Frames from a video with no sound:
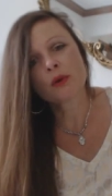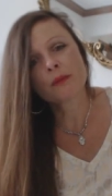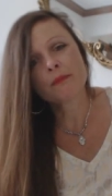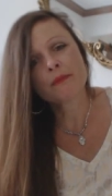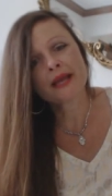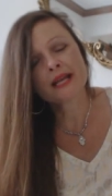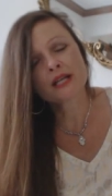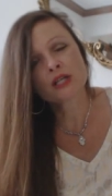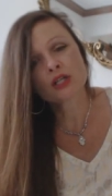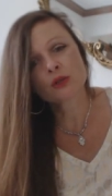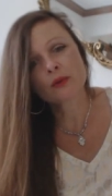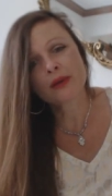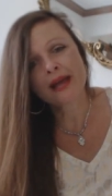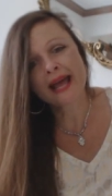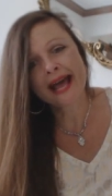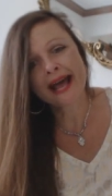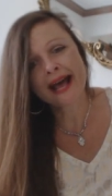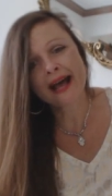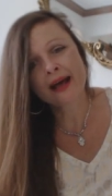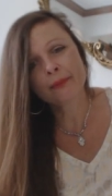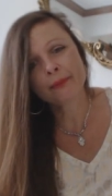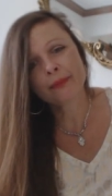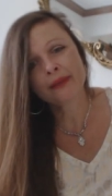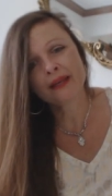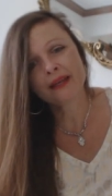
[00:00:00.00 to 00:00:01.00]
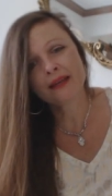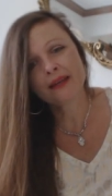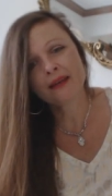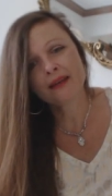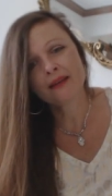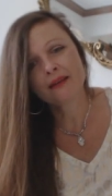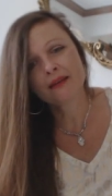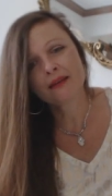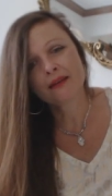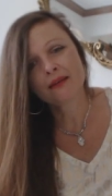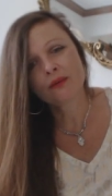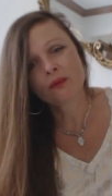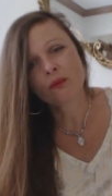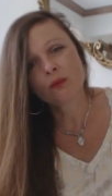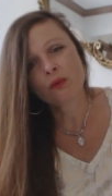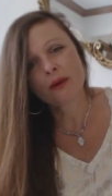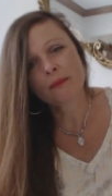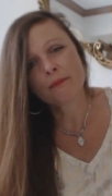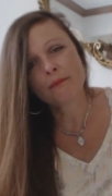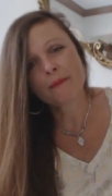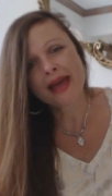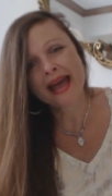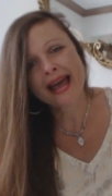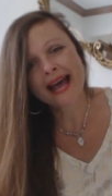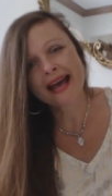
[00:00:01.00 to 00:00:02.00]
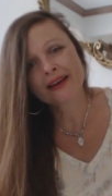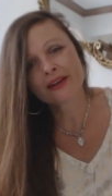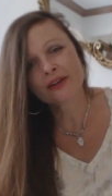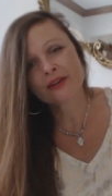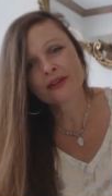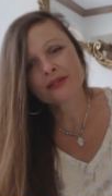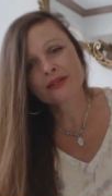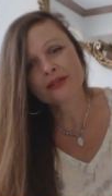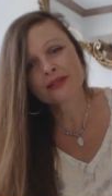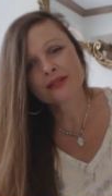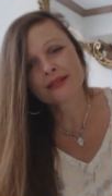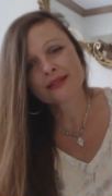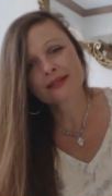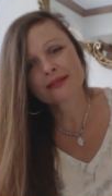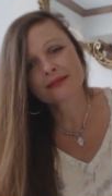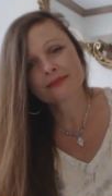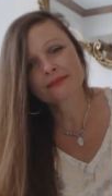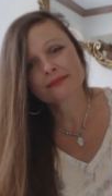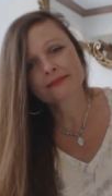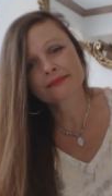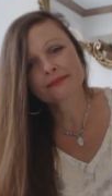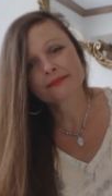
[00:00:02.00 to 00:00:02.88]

what makes you happy, what matters.